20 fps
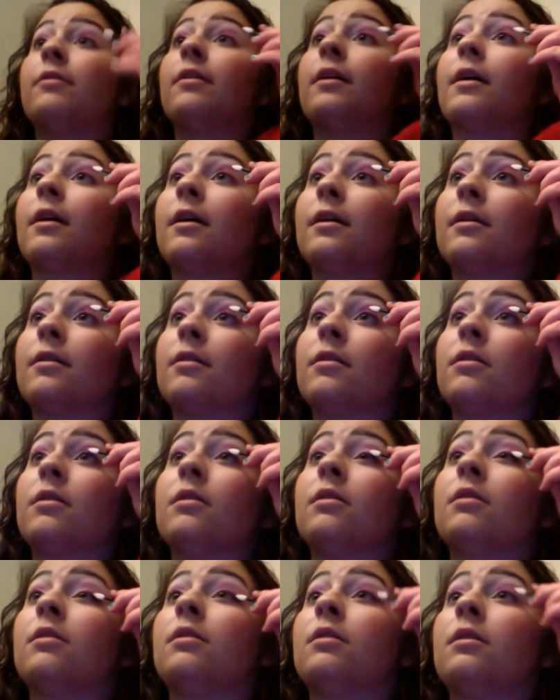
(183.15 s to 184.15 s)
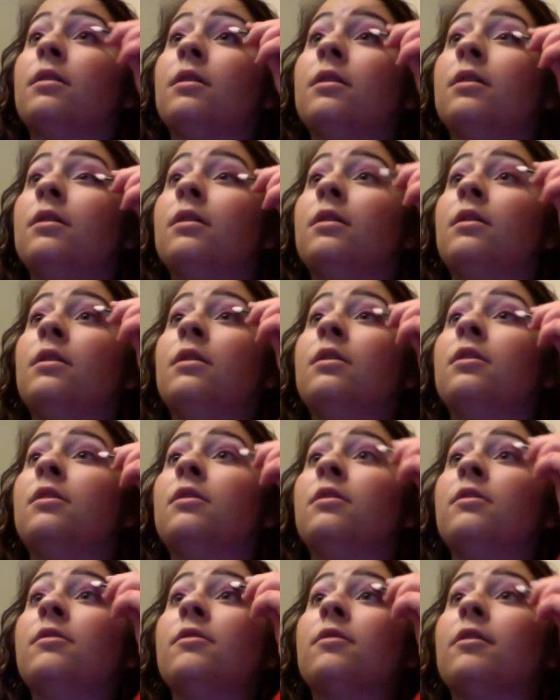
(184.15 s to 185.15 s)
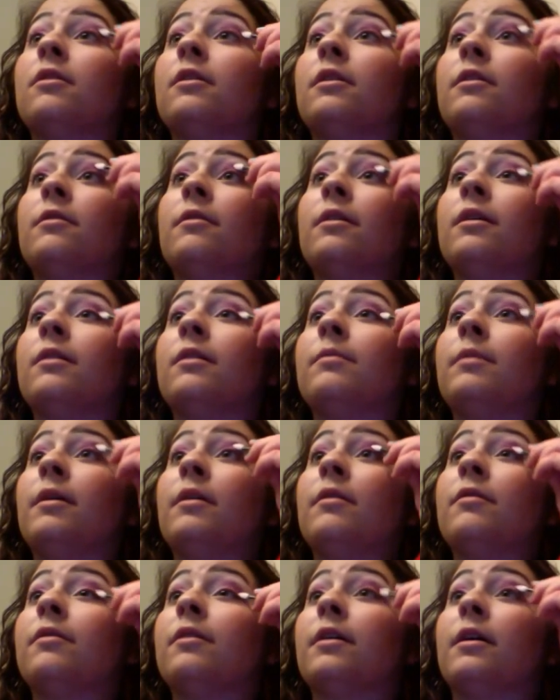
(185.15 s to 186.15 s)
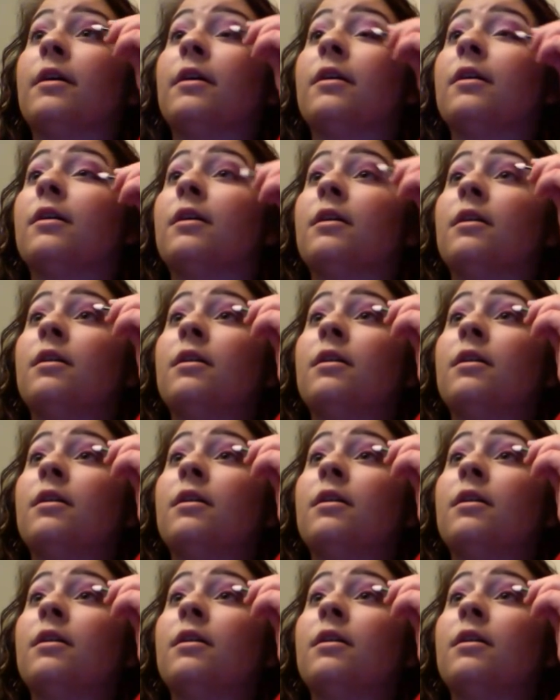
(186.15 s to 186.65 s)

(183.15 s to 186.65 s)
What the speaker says: that, starting right about there.